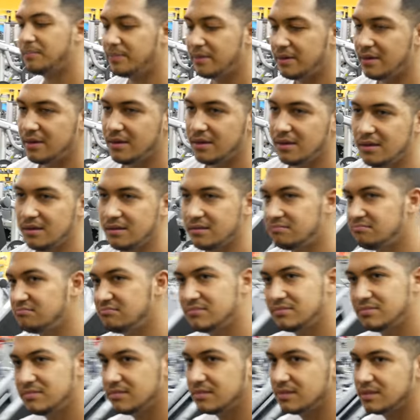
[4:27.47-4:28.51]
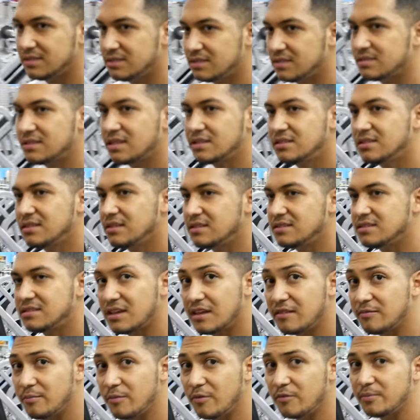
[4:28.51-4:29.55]
be, it's essentially the
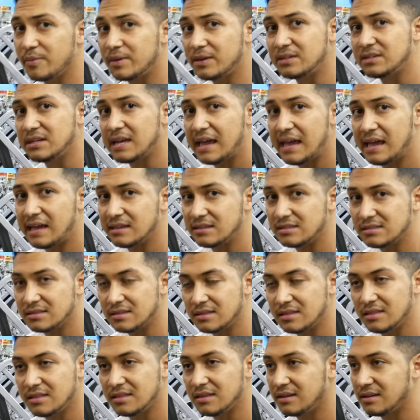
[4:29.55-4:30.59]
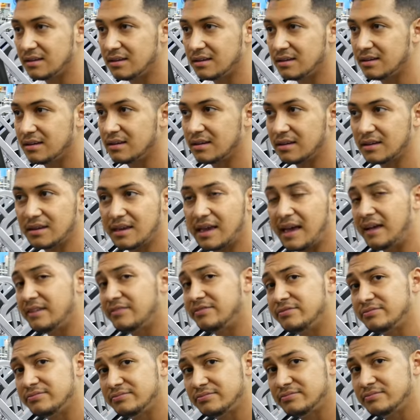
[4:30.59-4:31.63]
same movement as the calf,
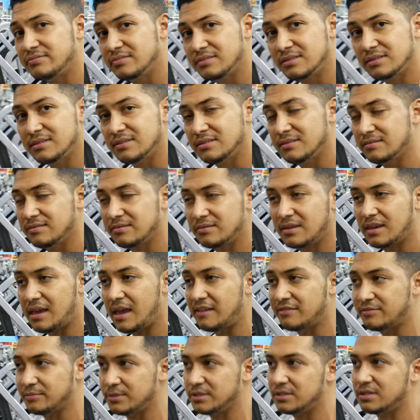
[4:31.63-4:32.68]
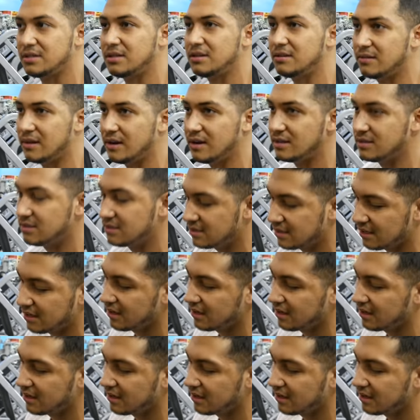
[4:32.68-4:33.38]
calf machine raise.